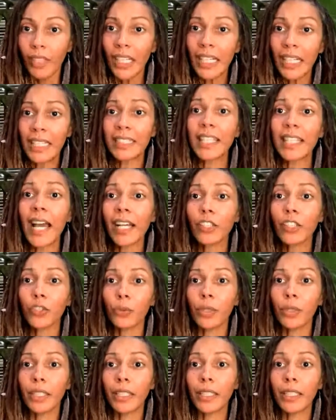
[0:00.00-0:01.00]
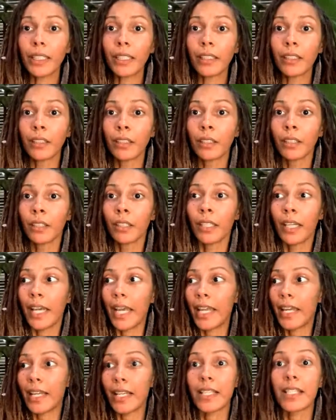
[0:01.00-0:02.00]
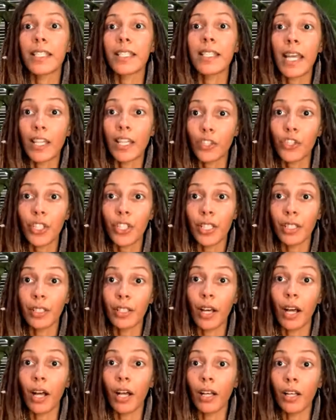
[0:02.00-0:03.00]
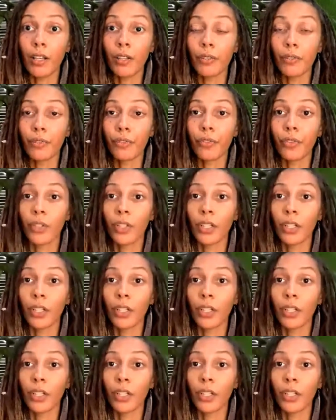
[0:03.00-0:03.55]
is actually an extension of